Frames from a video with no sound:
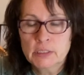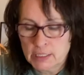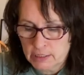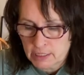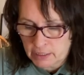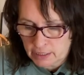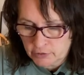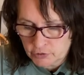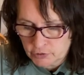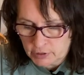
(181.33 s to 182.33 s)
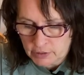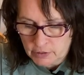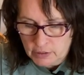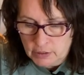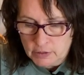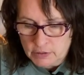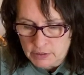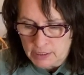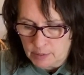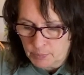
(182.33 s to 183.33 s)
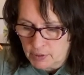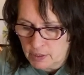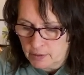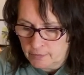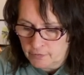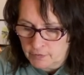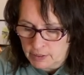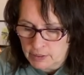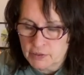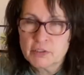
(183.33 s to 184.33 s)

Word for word: take that extra step of uh,